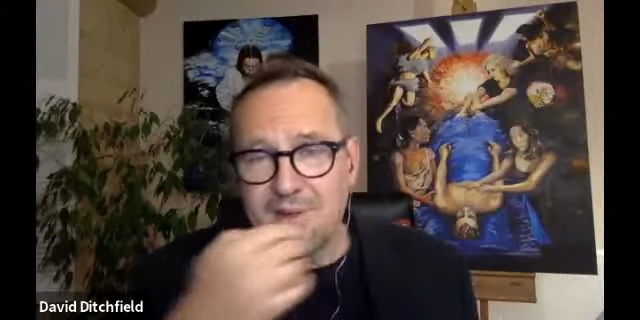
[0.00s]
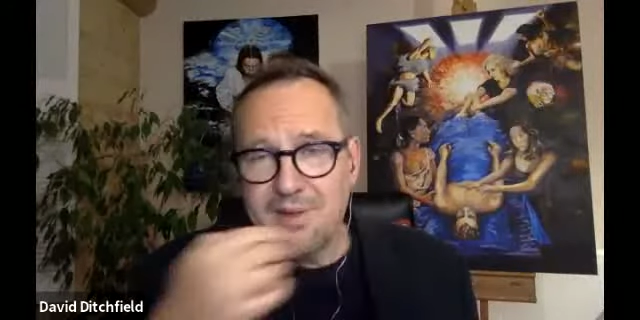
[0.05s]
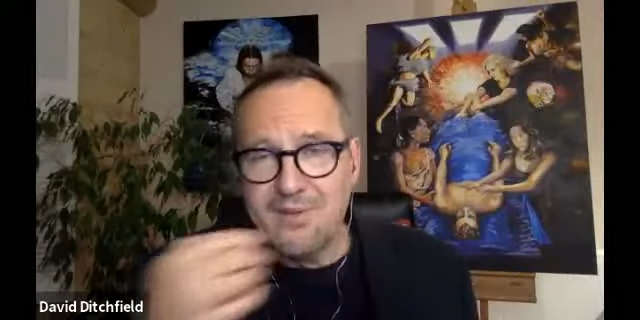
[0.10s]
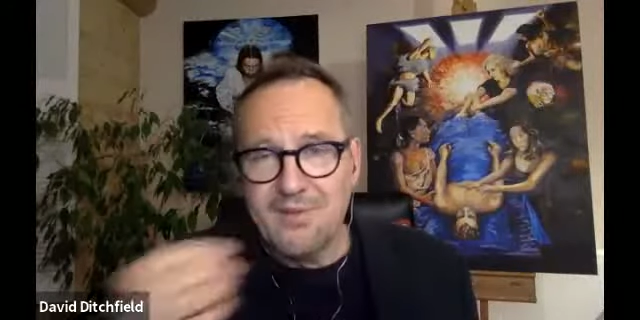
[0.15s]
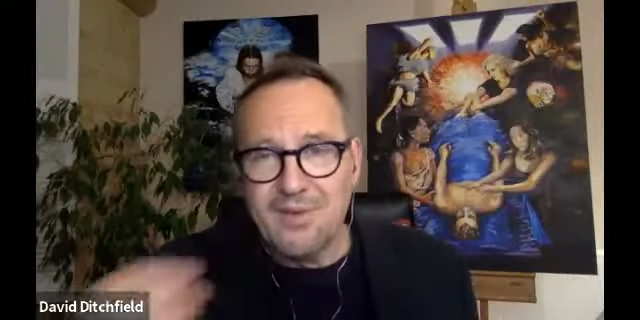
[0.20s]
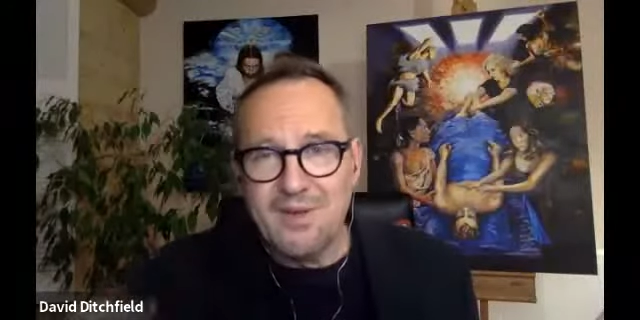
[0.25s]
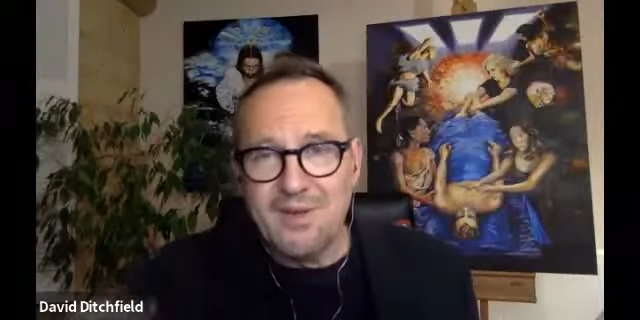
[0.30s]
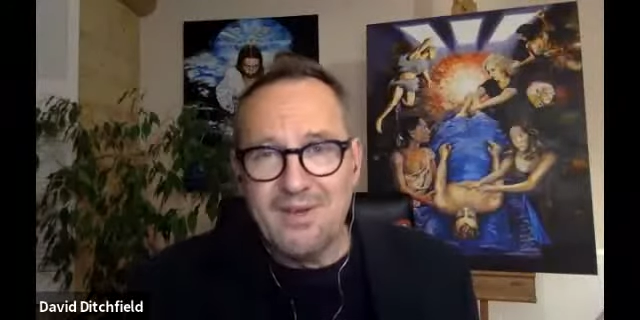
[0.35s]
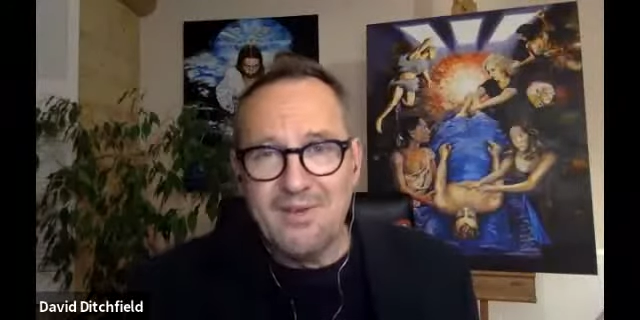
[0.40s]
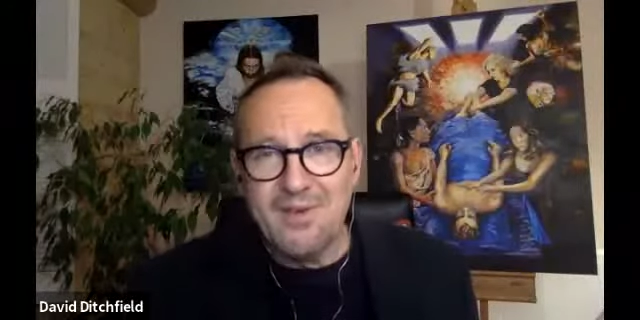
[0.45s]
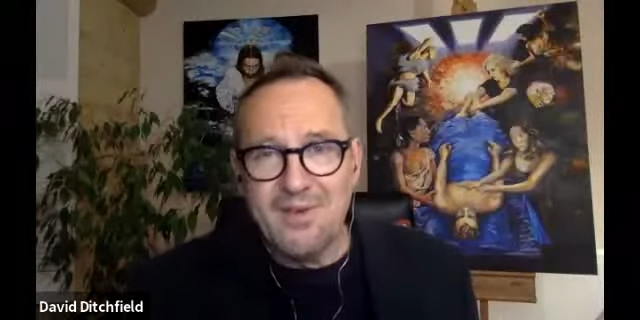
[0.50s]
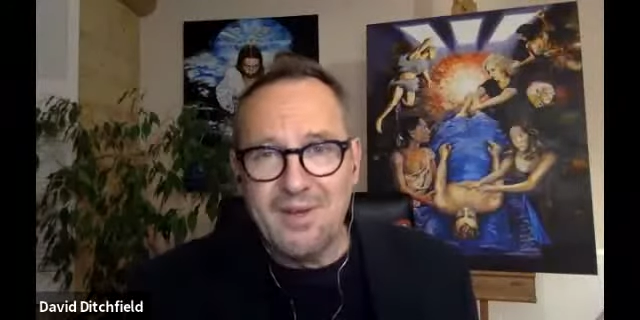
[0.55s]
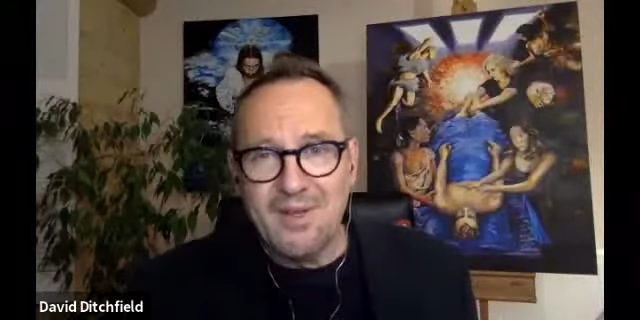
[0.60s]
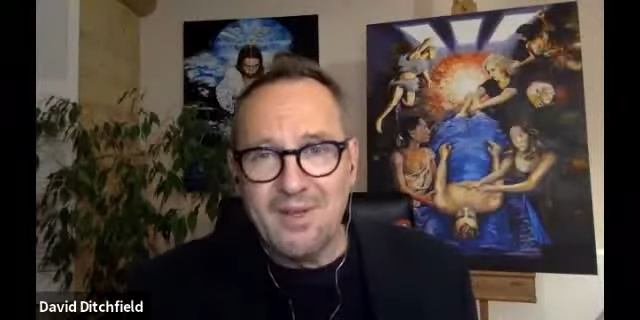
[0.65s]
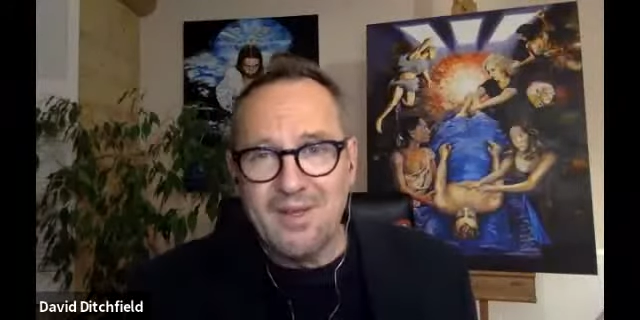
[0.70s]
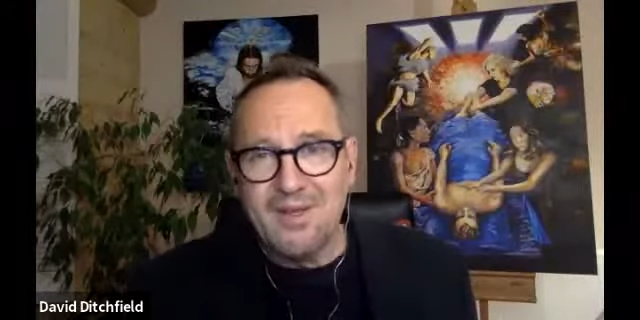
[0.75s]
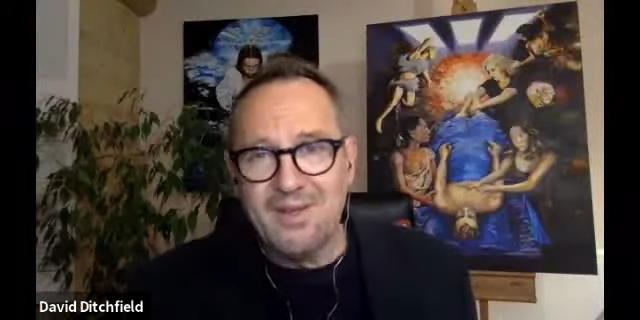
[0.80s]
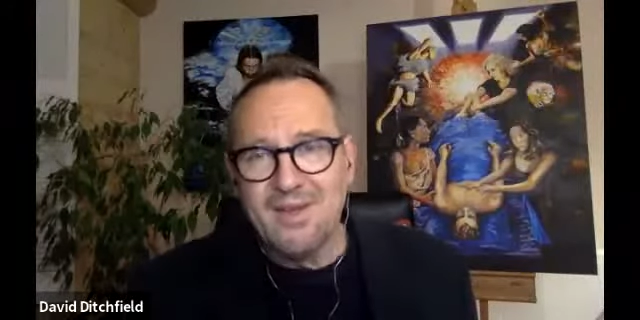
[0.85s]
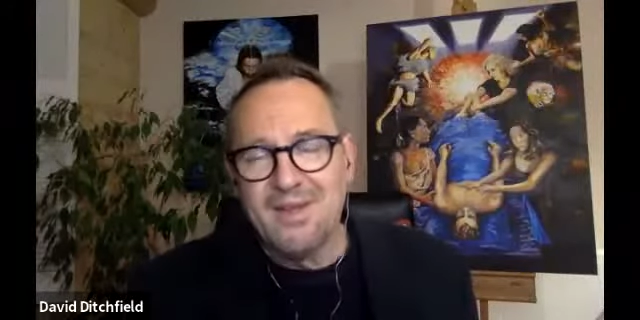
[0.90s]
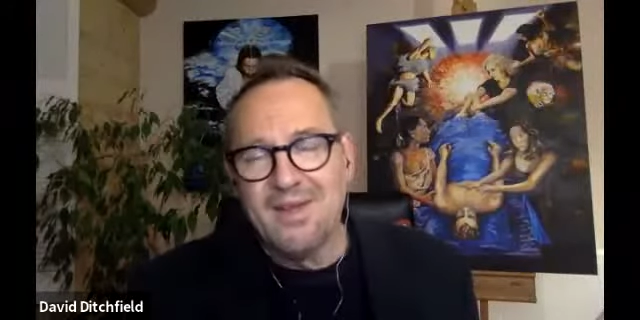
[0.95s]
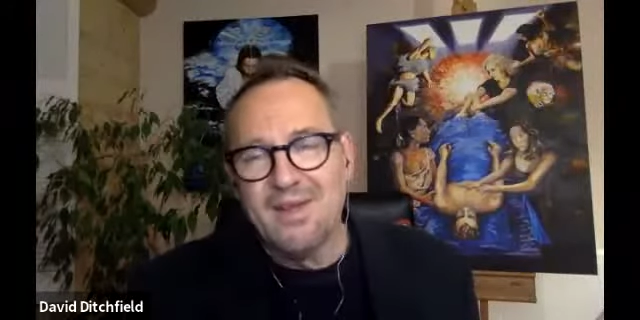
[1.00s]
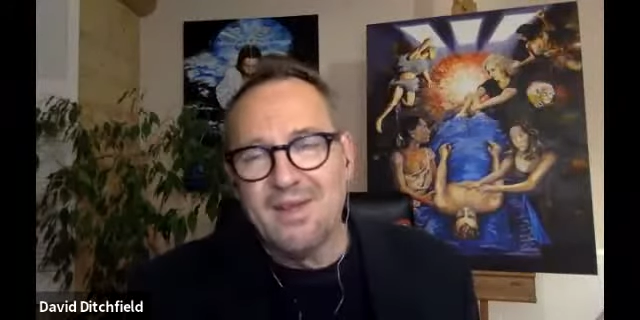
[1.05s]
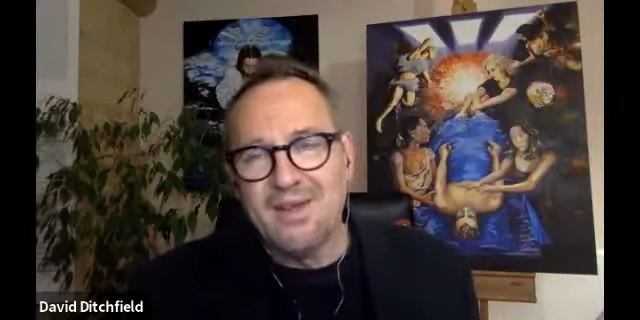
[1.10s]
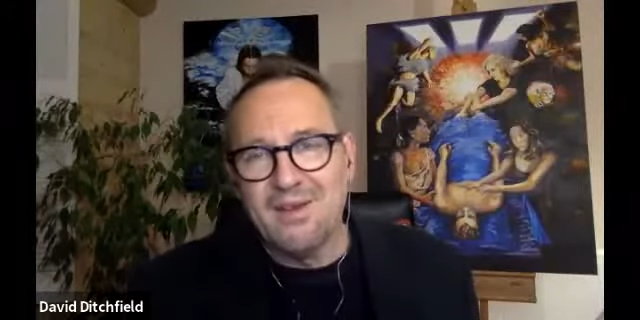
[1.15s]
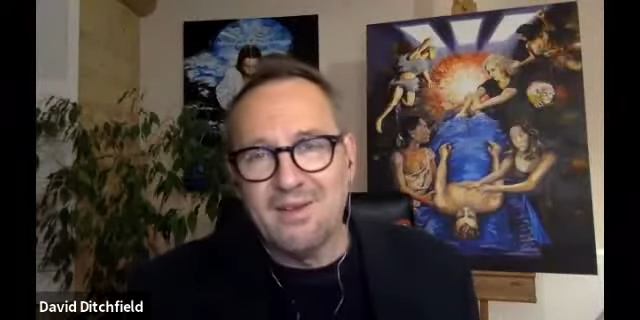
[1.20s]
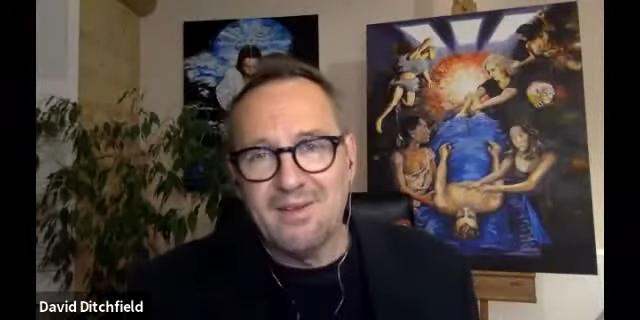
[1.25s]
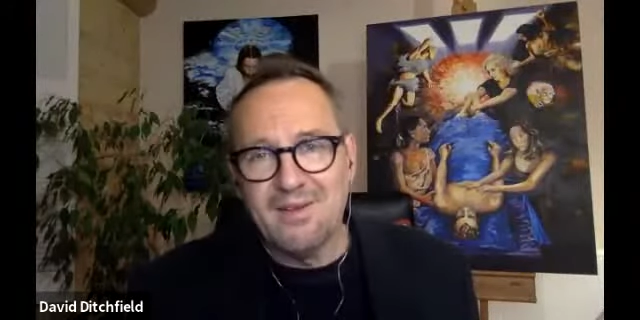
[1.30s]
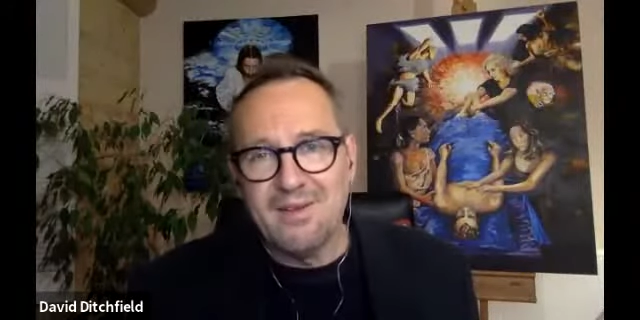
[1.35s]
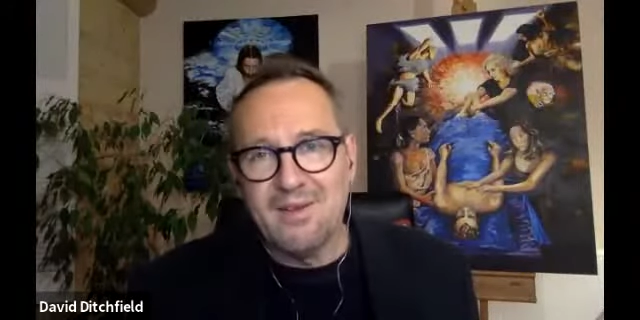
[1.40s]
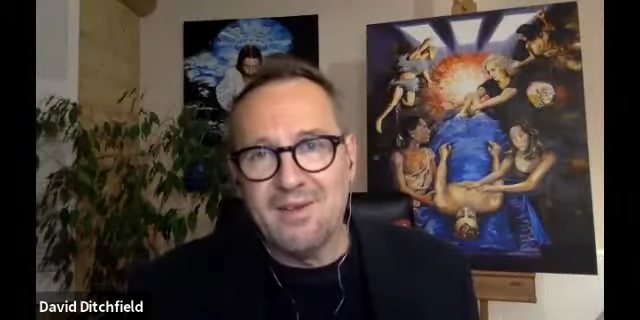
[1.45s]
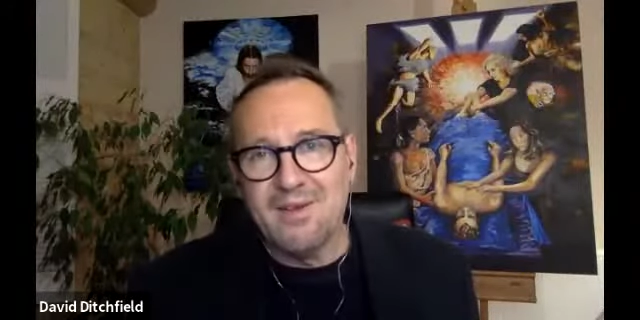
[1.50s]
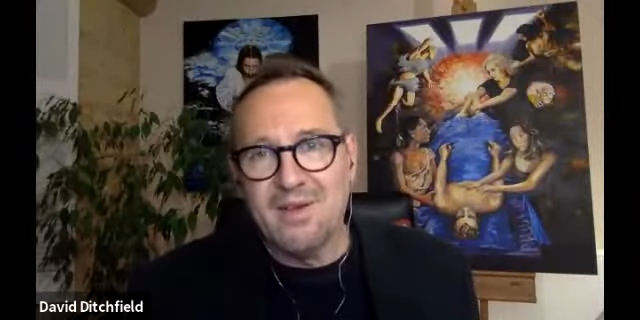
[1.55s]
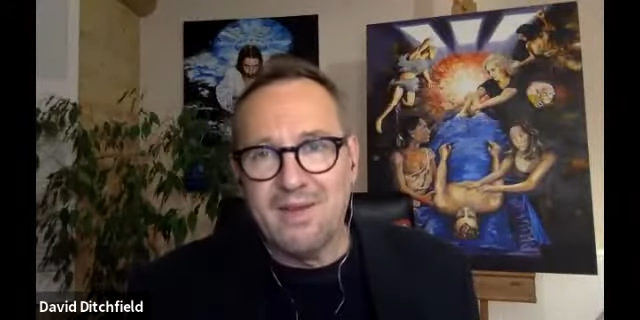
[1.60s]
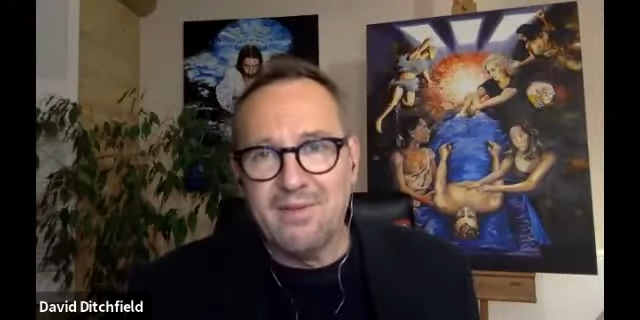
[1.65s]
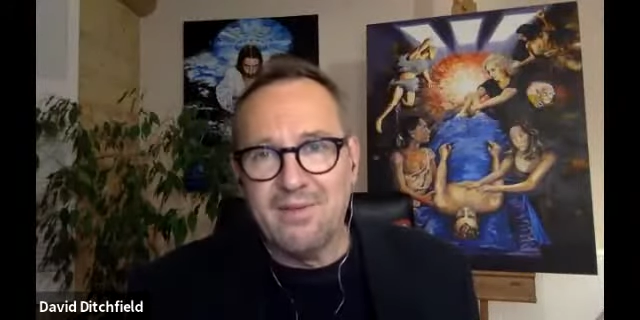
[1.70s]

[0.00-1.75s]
when i i'd got out